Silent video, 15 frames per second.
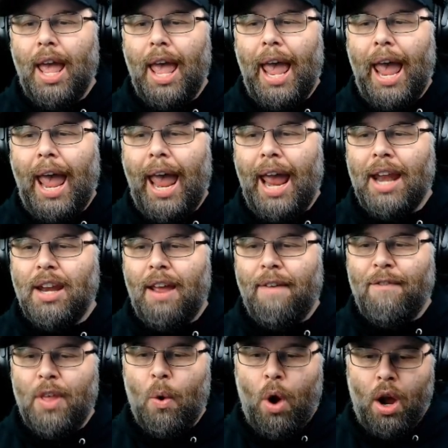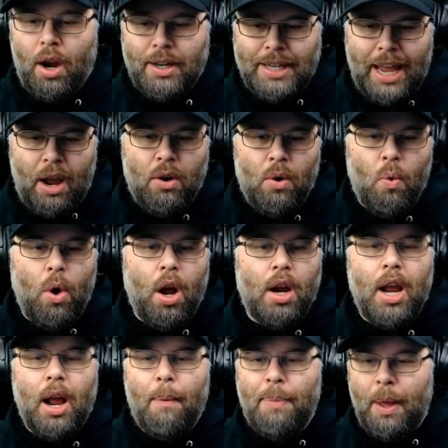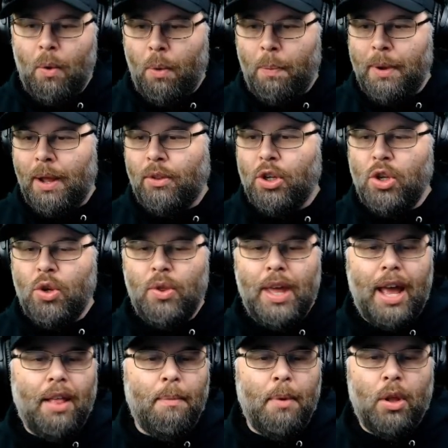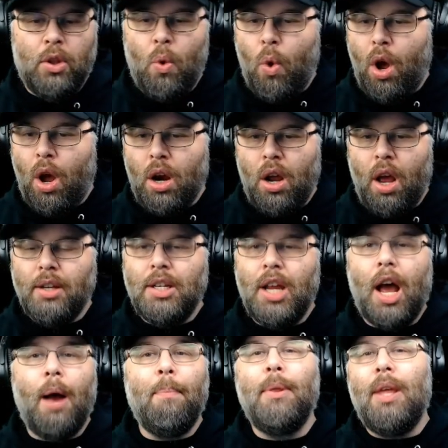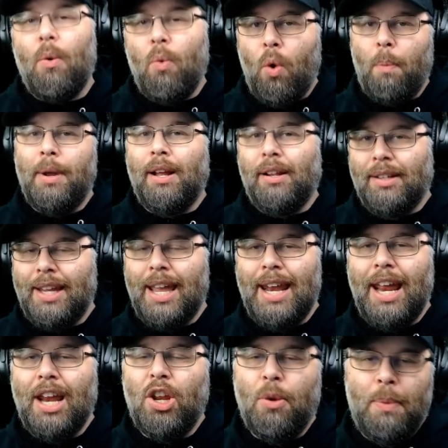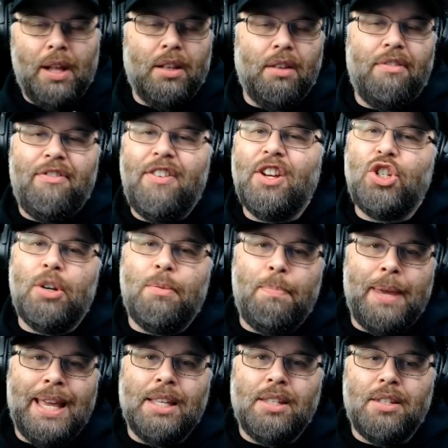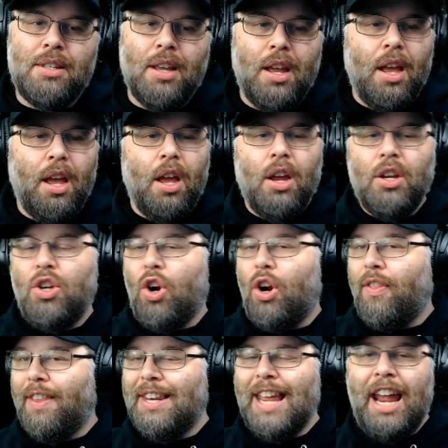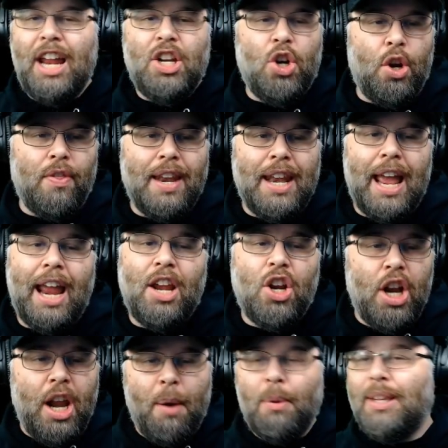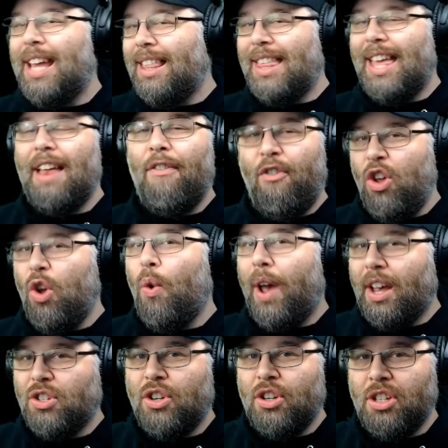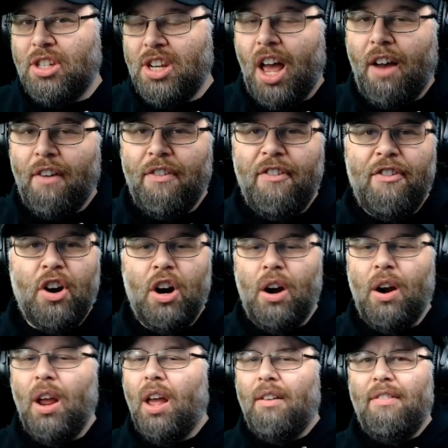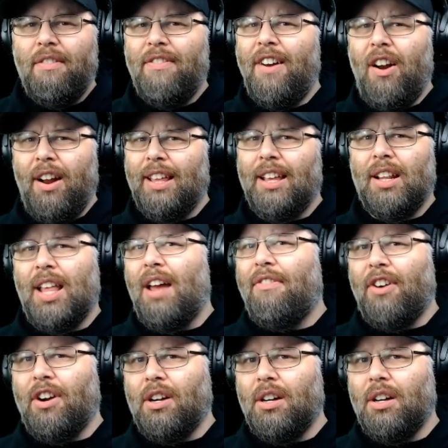And if they walk down and walk up, they will be able to do that and be able to walk on top, but they won't be able to get in. You'll be able to fish in peace during the day, during the night. You're able to get that few extra stuff for very little effort.